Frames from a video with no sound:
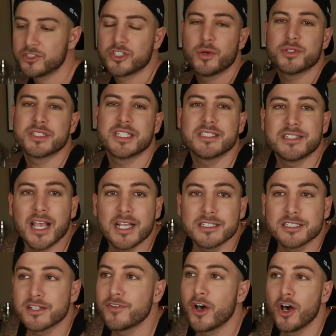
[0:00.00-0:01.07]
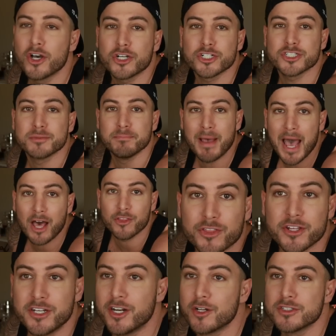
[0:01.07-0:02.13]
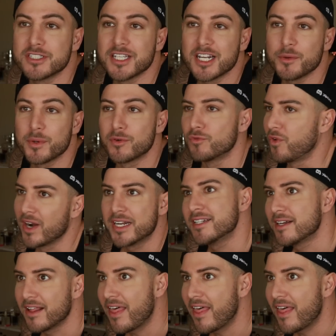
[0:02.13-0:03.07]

So is the taste of a hooker's mouth, and you don't see anyone running to